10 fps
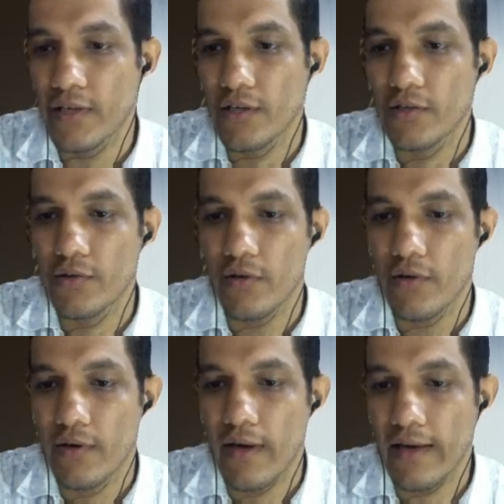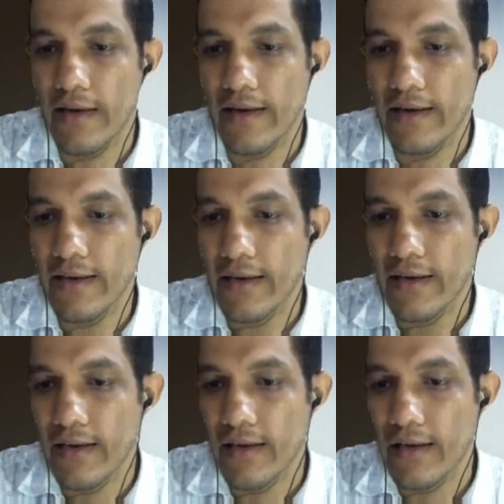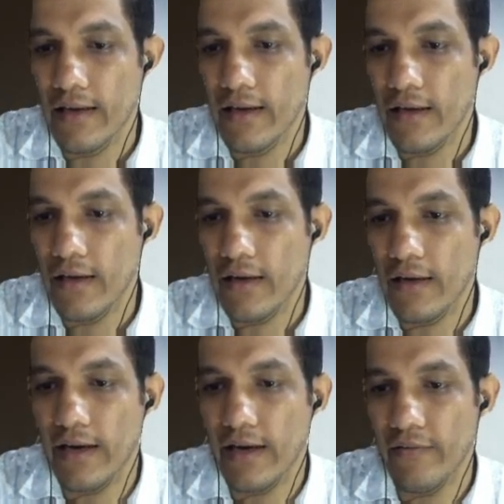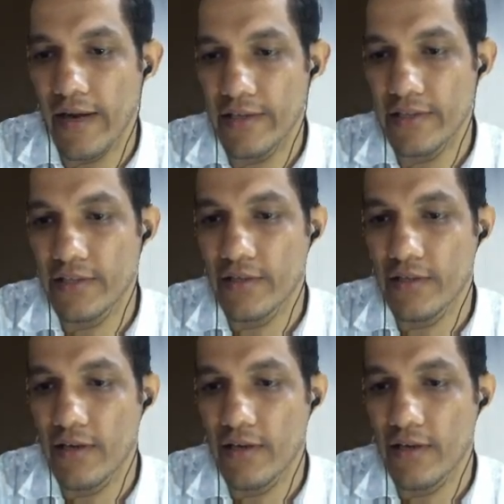so I'll get a curve like this.